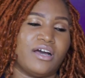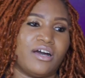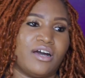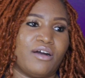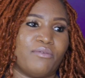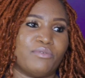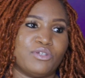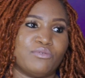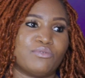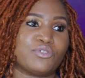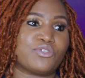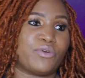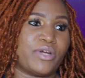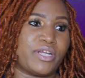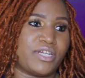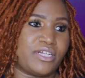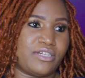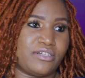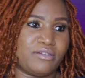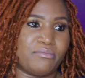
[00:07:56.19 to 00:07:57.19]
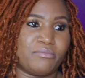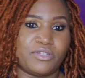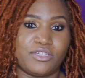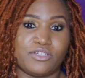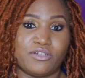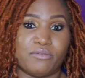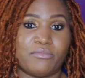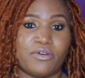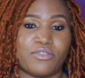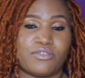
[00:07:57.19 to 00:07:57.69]
when you was created in
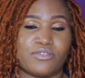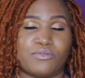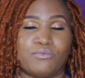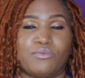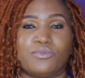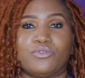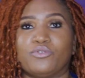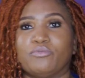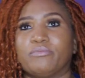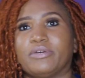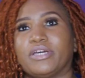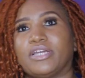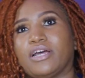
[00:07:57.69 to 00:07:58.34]
your mother's womb.